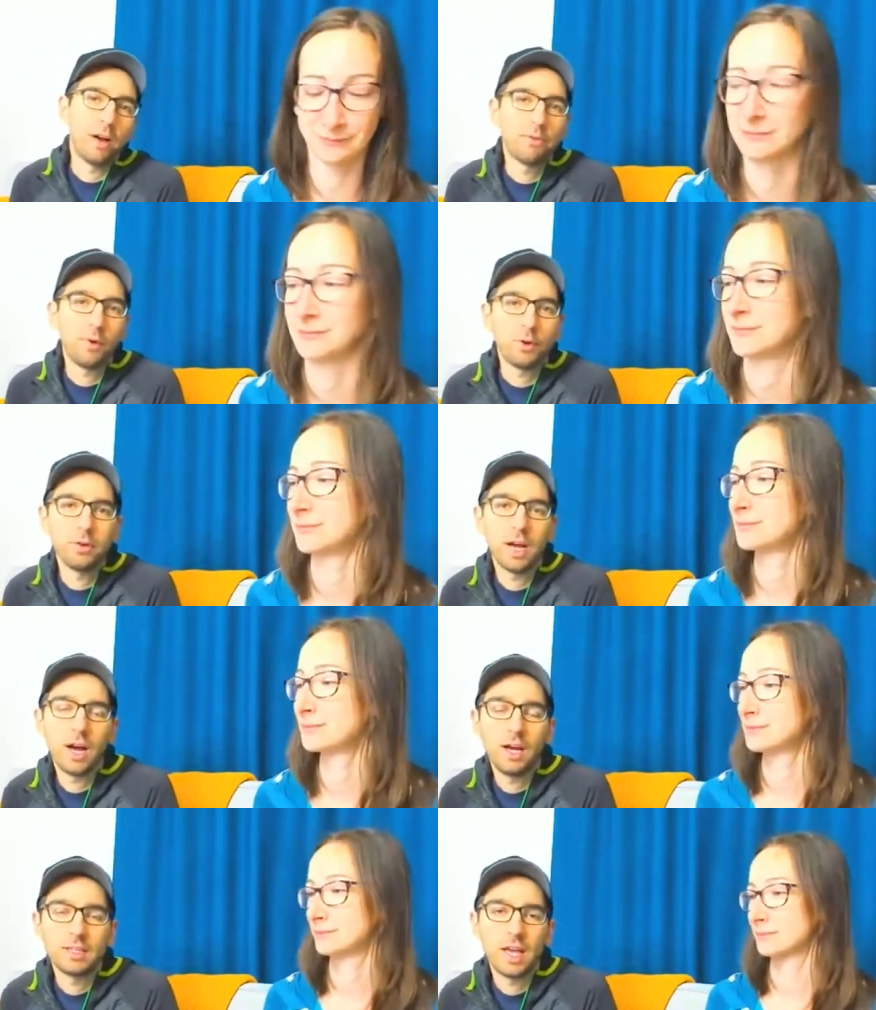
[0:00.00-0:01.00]
Speaker 1: for you
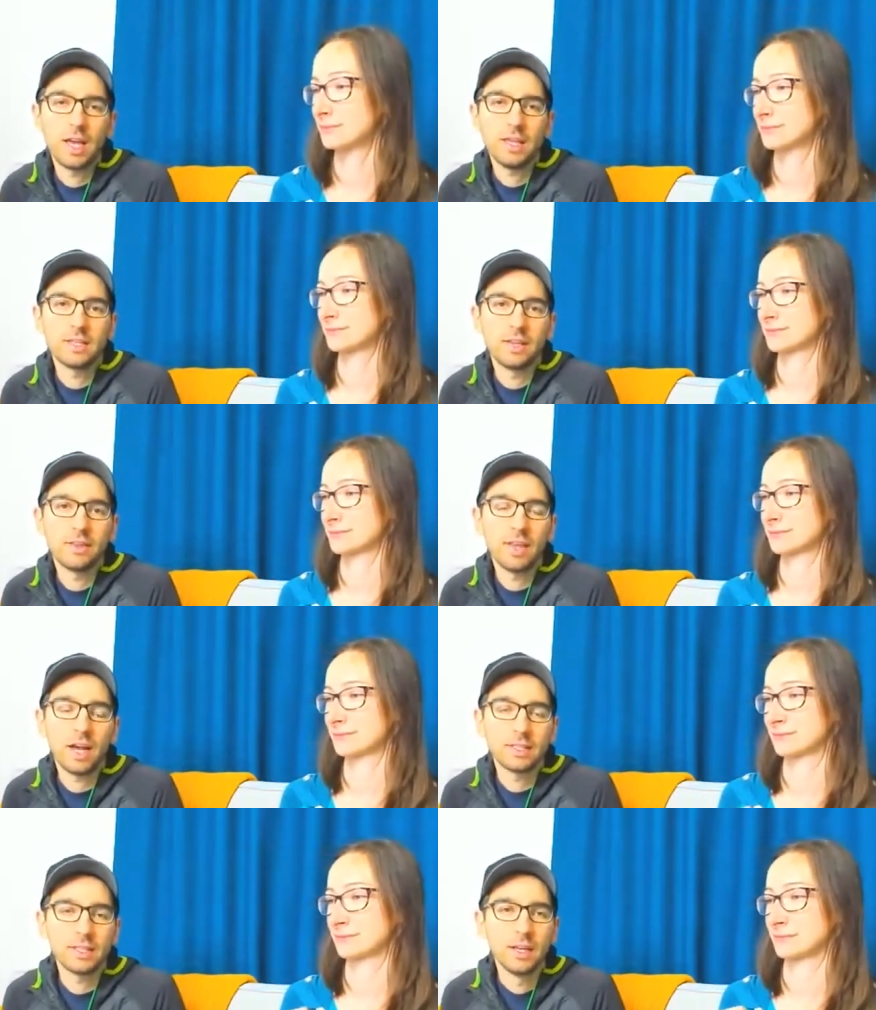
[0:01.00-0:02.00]
guys is
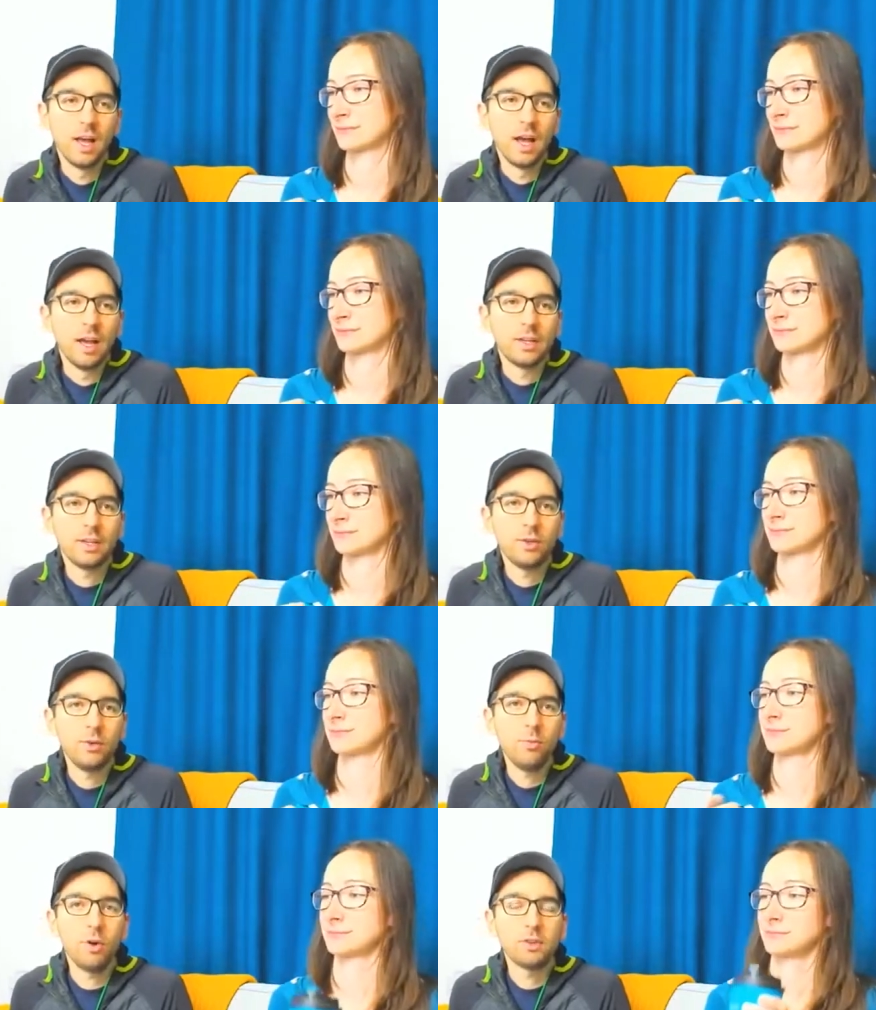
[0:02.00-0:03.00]
that you
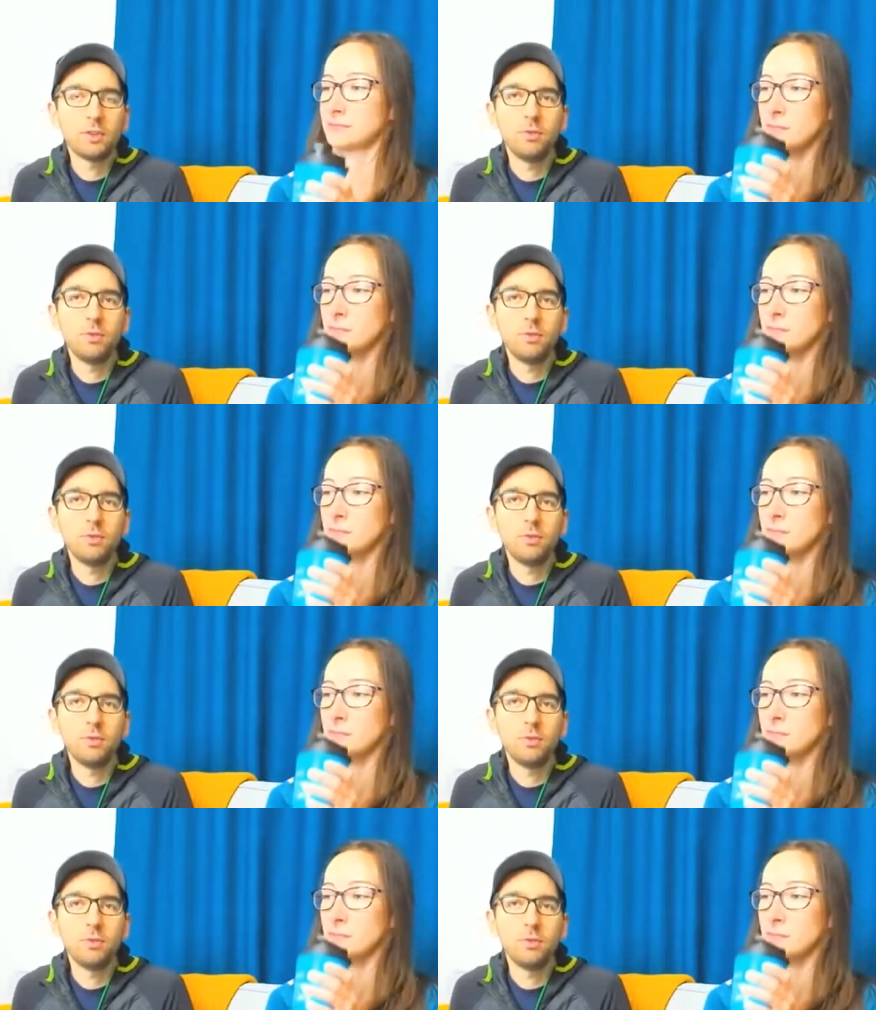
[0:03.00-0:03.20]
want to